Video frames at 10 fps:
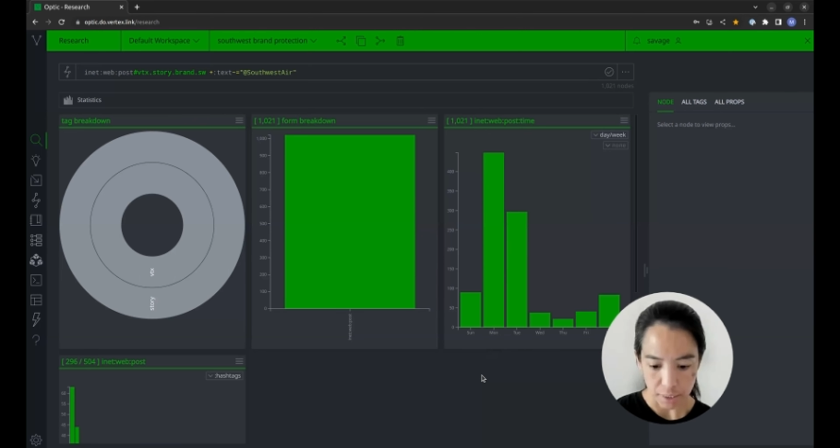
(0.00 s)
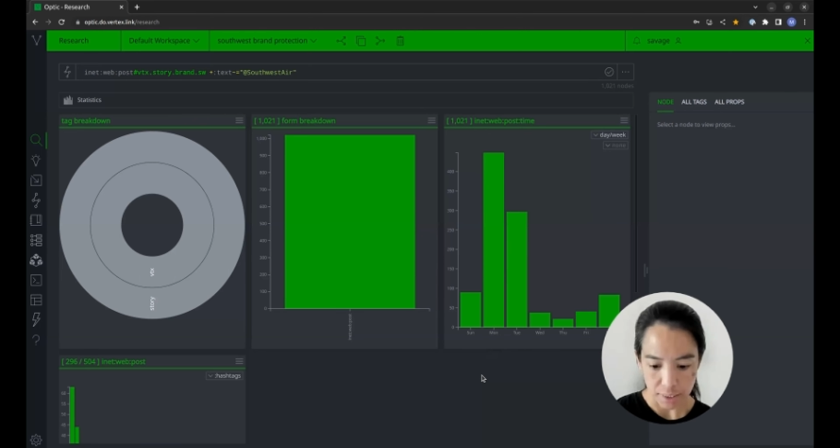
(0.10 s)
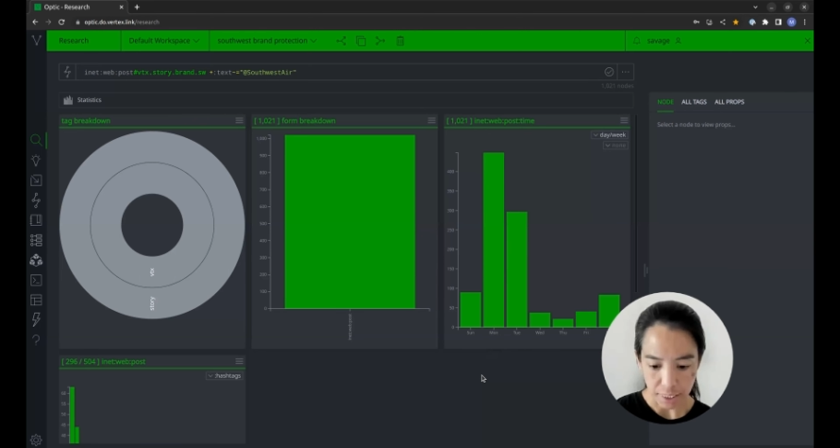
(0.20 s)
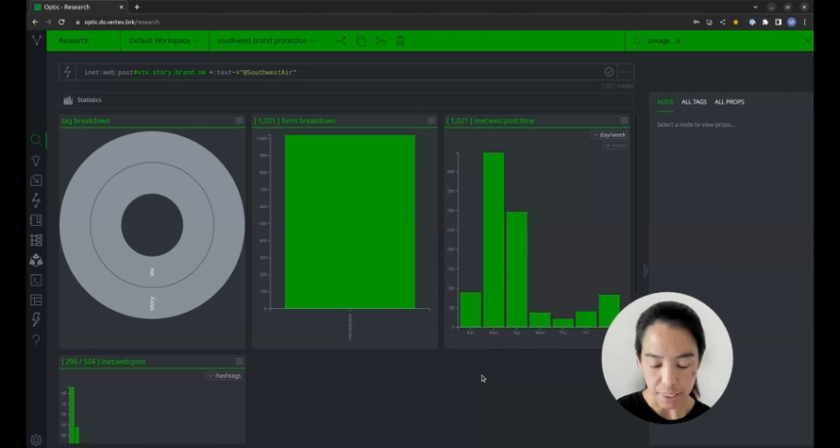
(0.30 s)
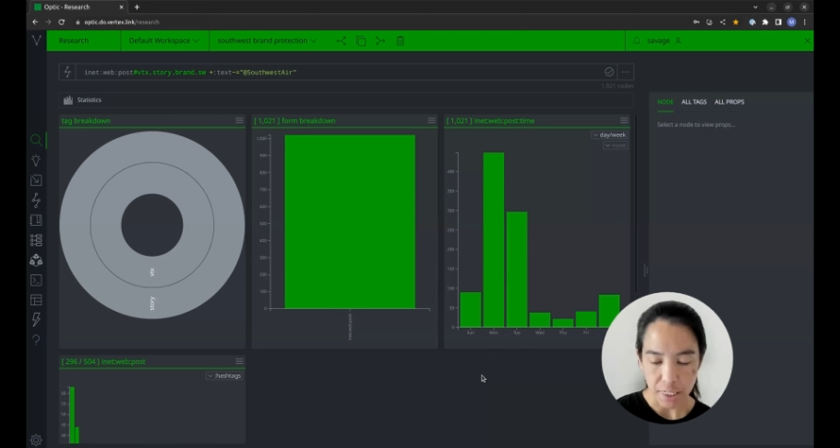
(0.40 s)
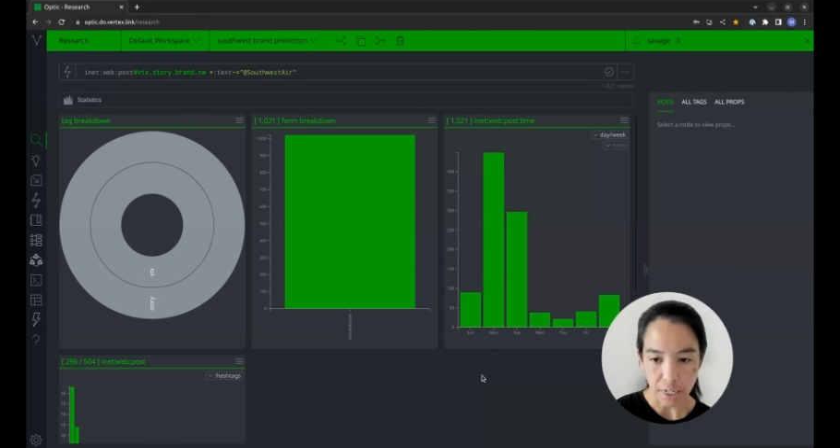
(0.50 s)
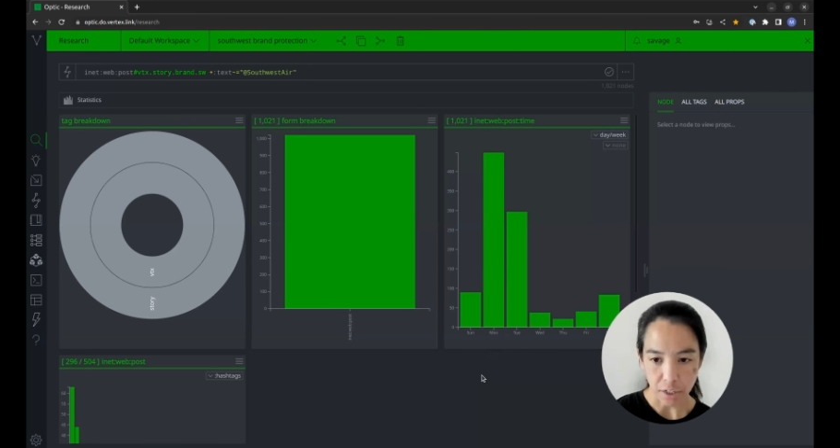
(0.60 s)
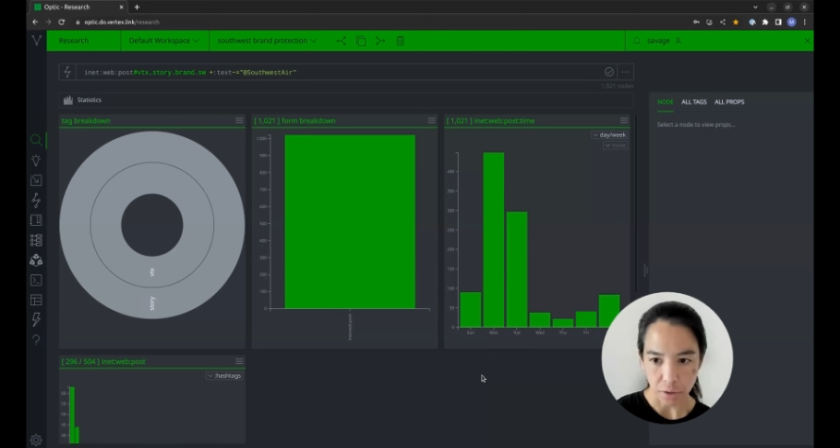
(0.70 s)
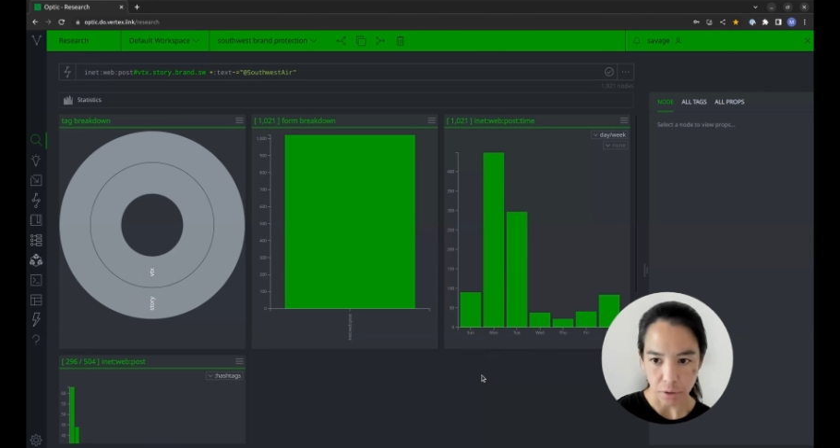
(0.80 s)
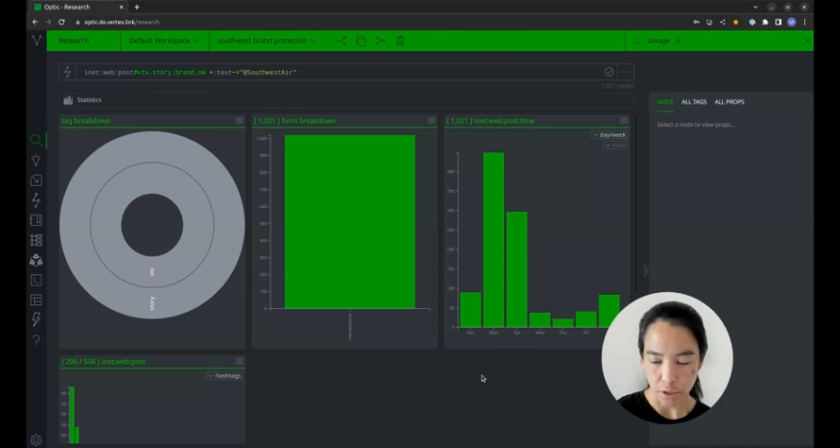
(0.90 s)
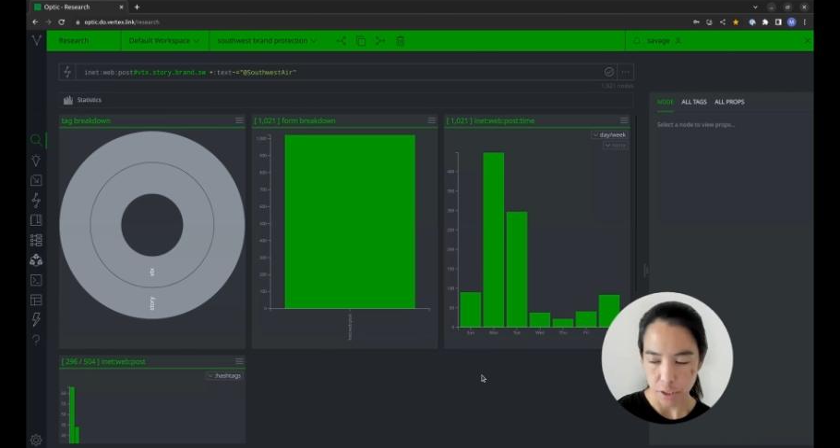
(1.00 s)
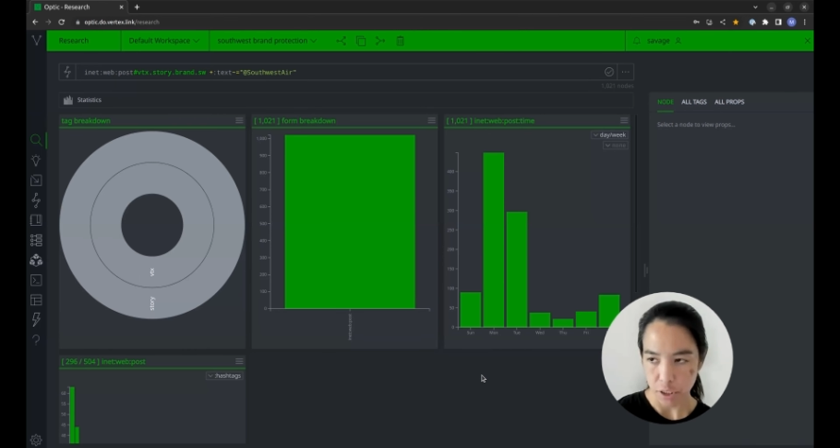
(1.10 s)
2nd and 3rd.